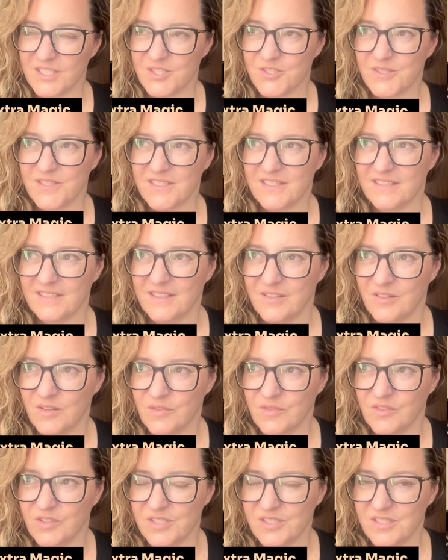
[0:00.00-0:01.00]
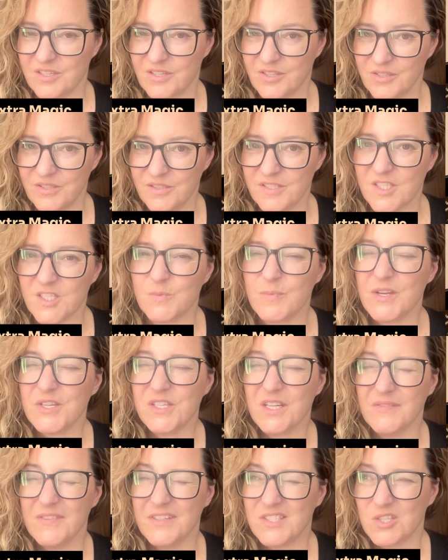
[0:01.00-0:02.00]
interested in our first cruise,
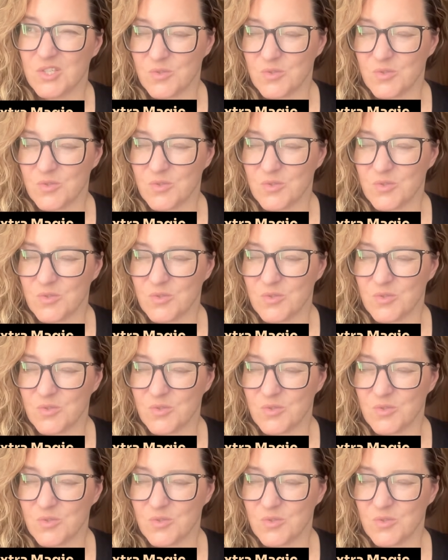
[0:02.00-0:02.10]
especially if it's